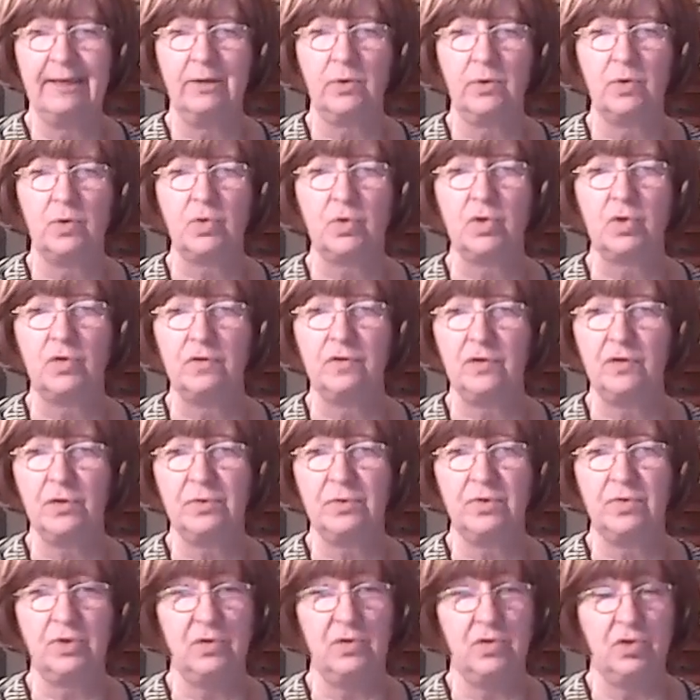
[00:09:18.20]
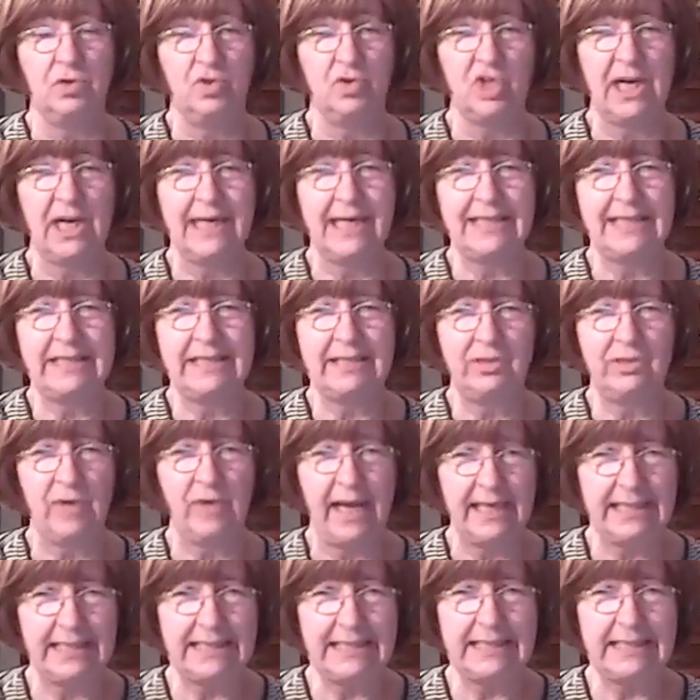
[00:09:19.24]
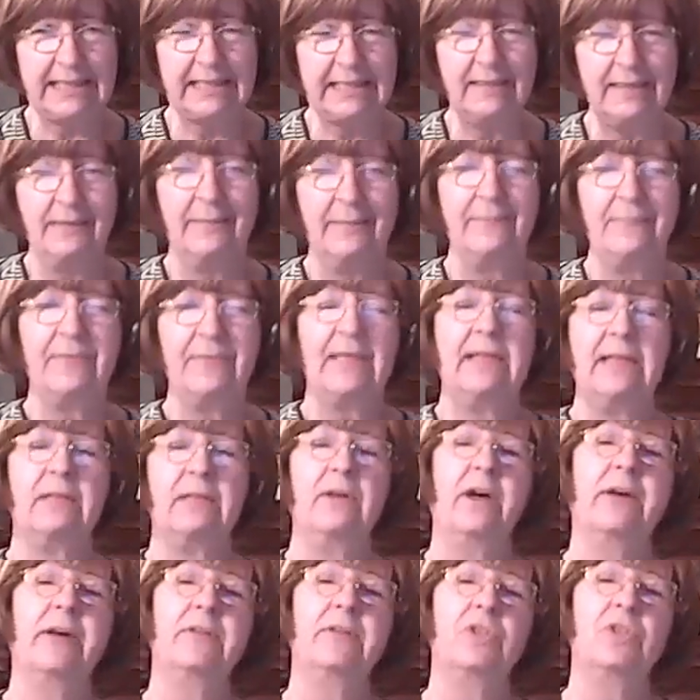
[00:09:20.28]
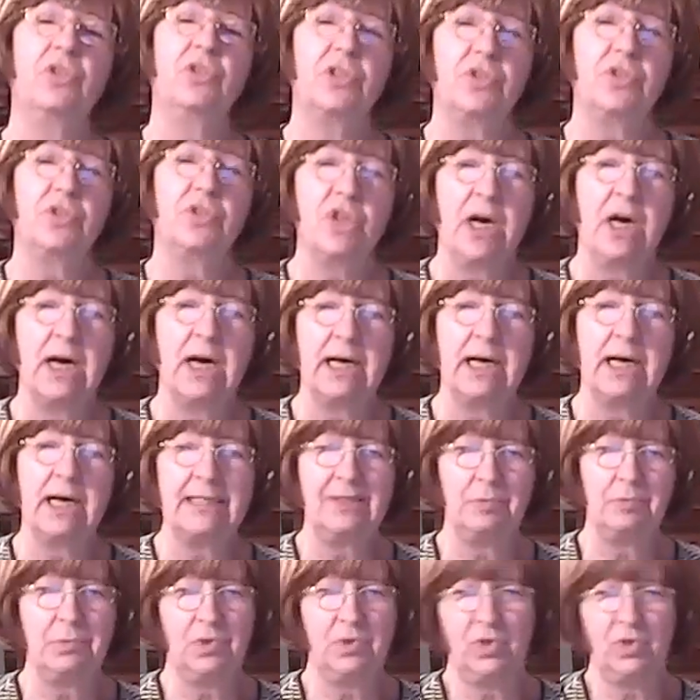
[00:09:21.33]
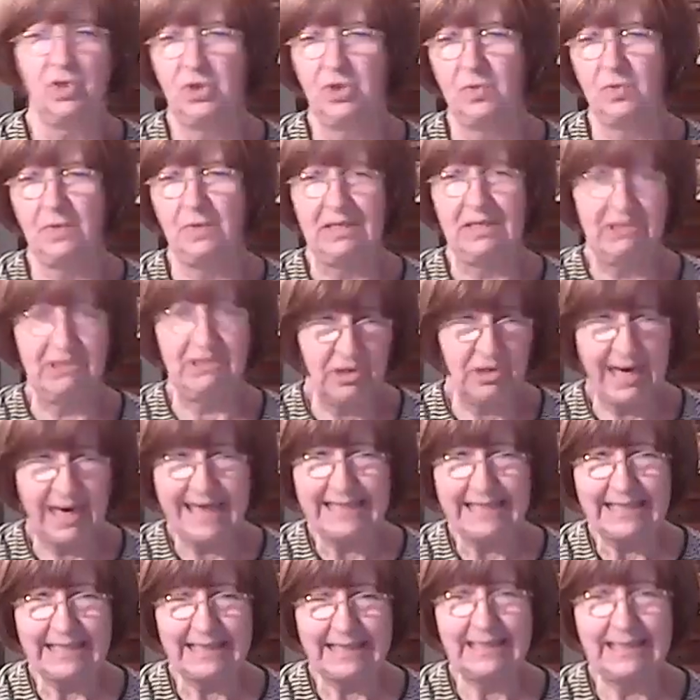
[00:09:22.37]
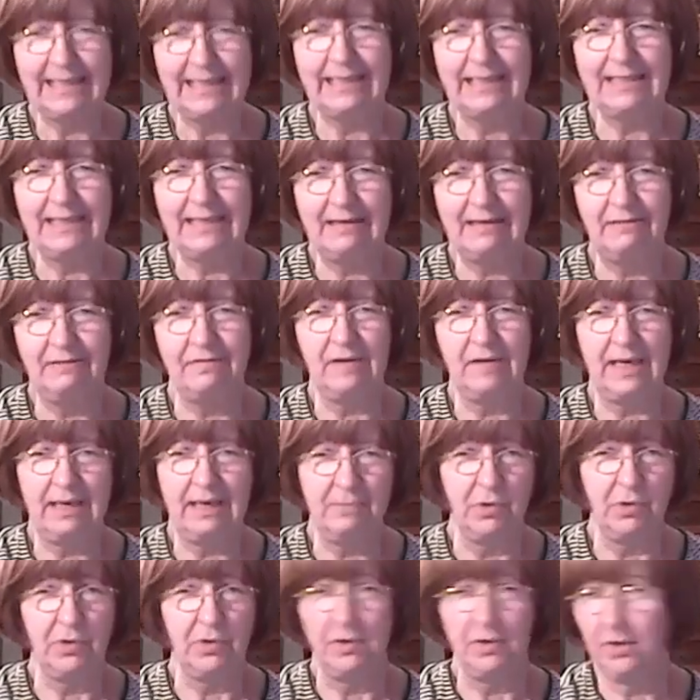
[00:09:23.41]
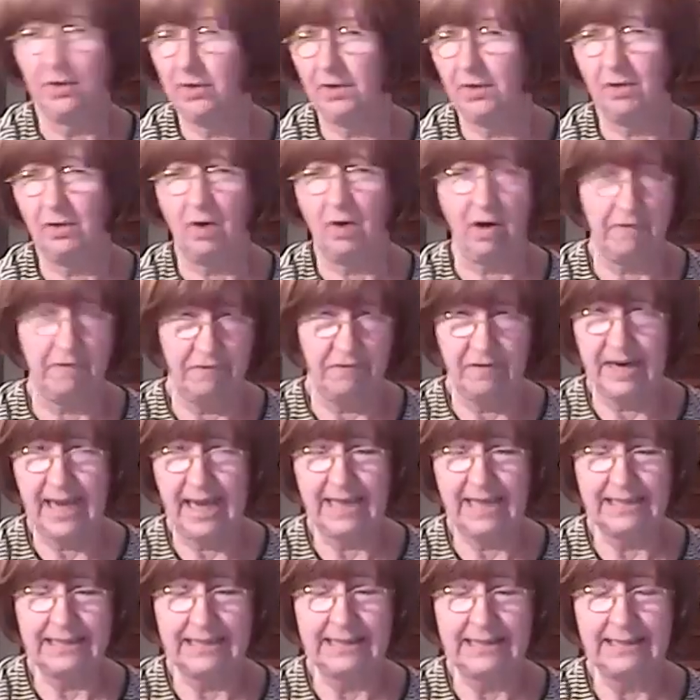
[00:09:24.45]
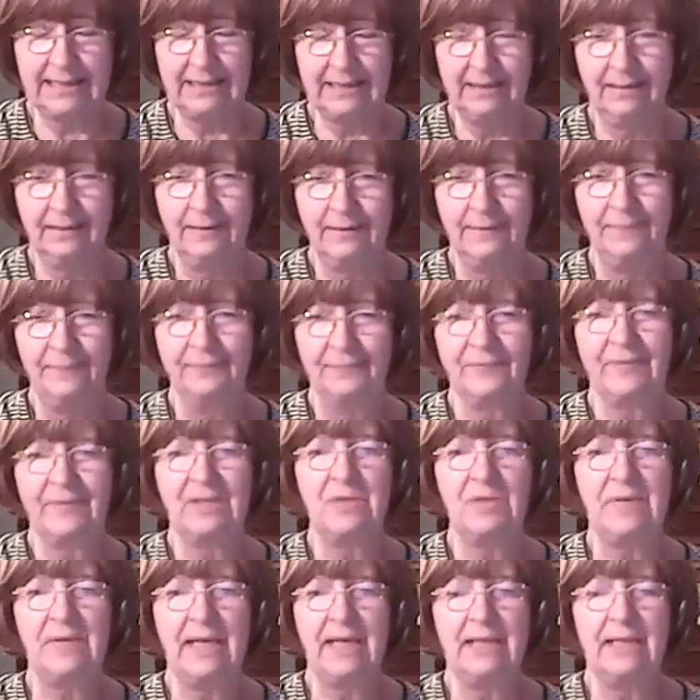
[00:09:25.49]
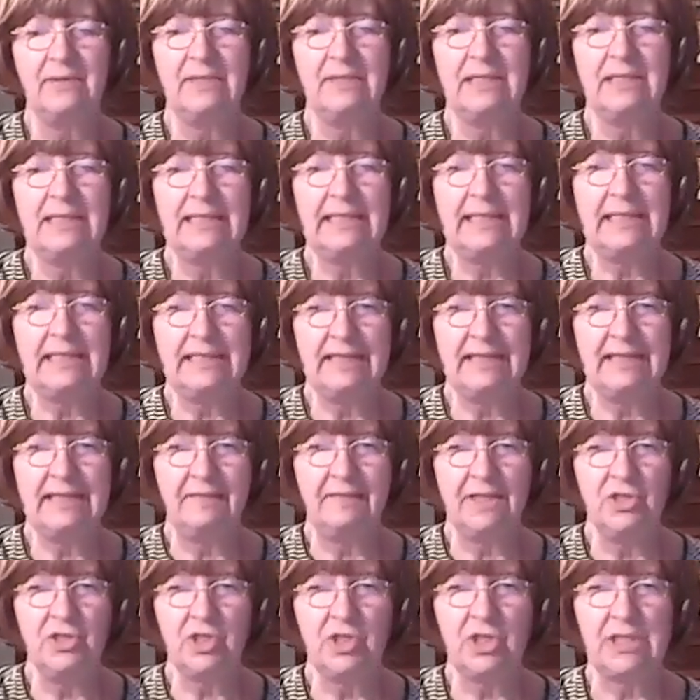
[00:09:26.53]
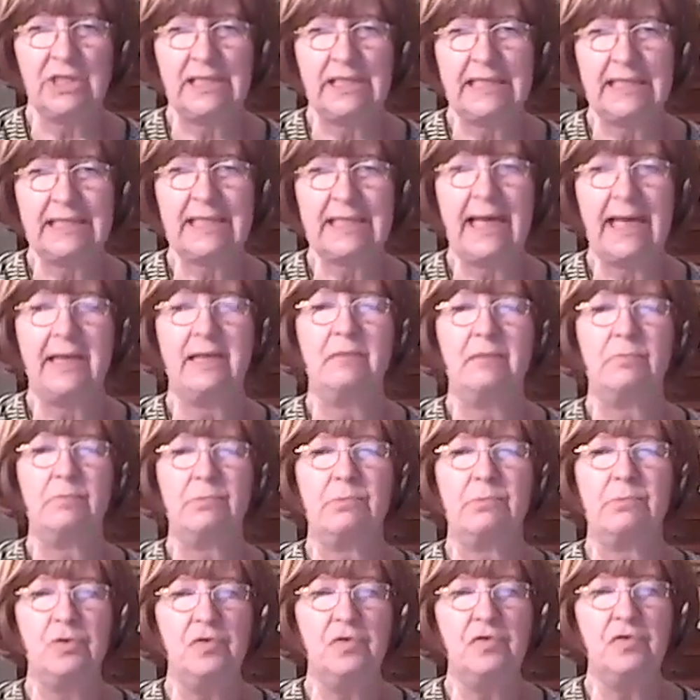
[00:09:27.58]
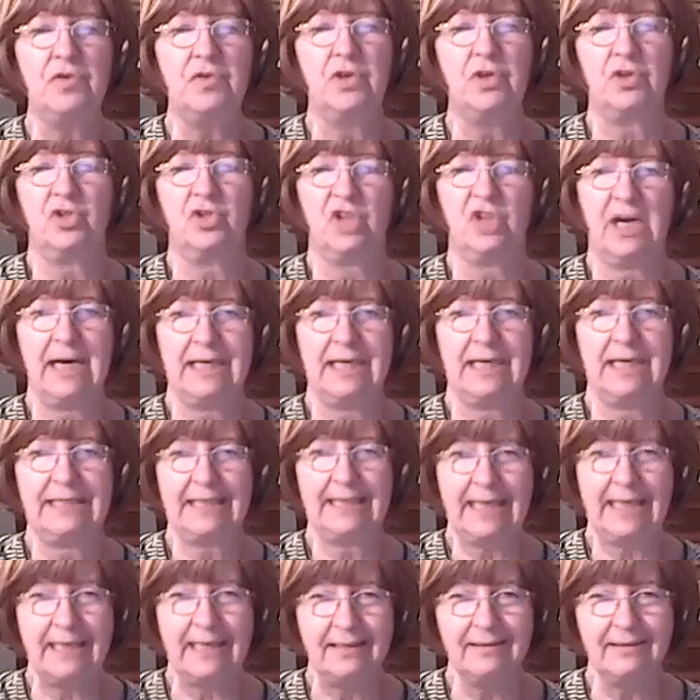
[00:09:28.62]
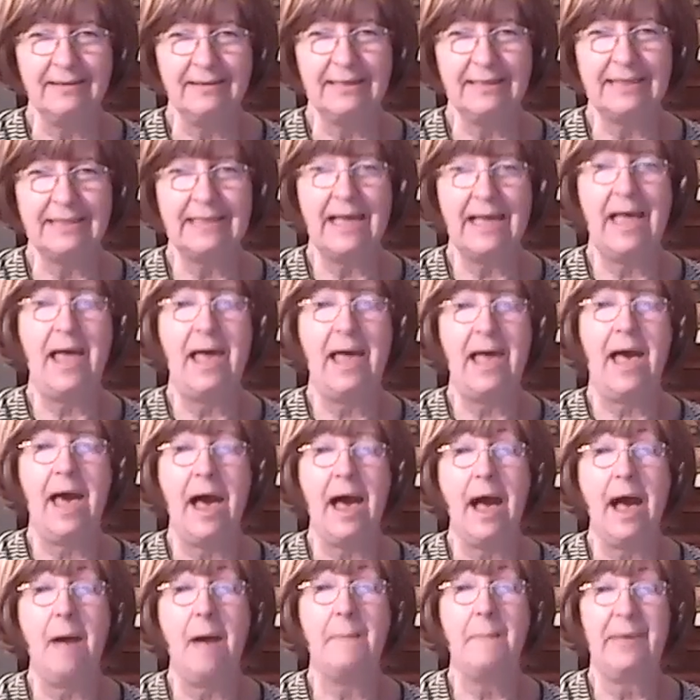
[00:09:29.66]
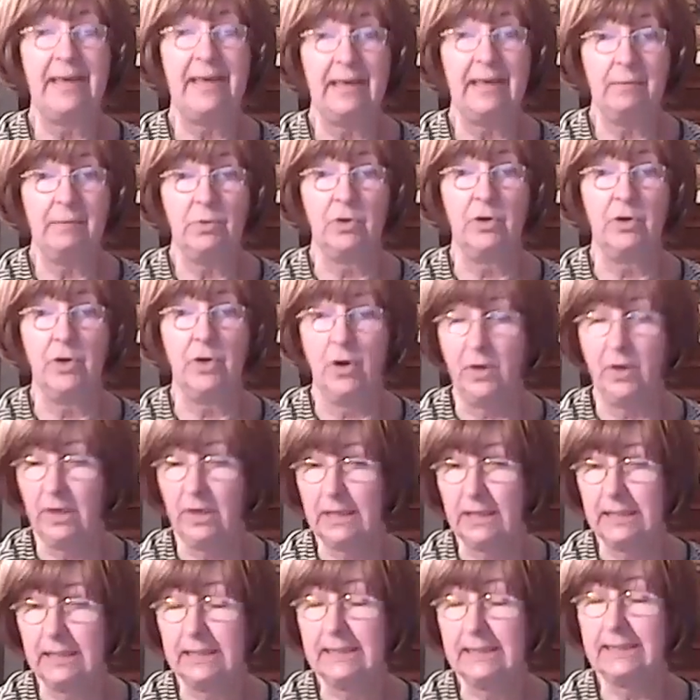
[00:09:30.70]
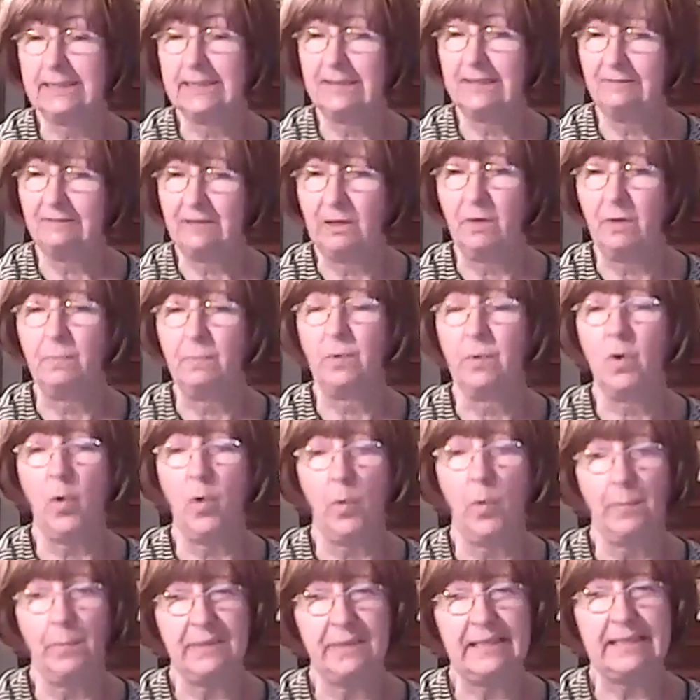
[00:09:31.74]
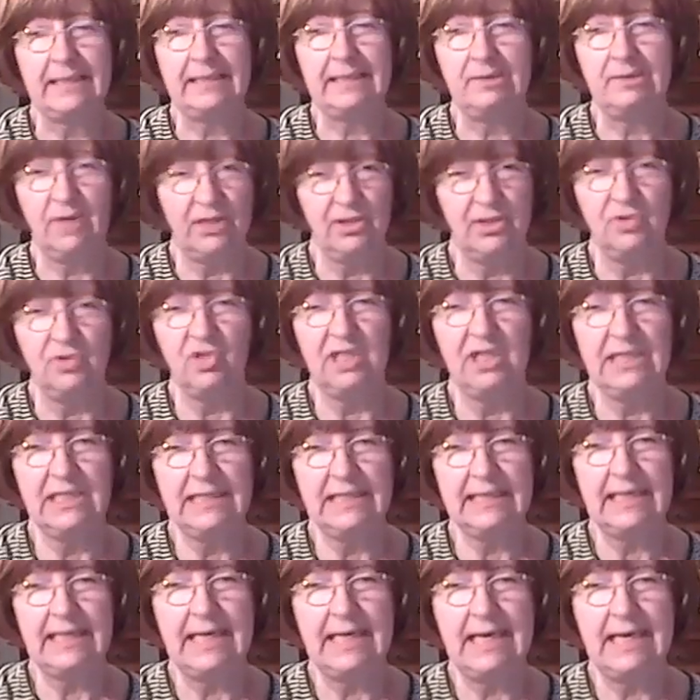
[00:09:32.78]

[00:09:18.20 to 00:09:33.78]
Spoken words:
Also, focus on your child's strengths. Encourage your child to pursue interests that give him or her confidence. Together, these interventions can improve your child's skills, help him or her develop coping strategies,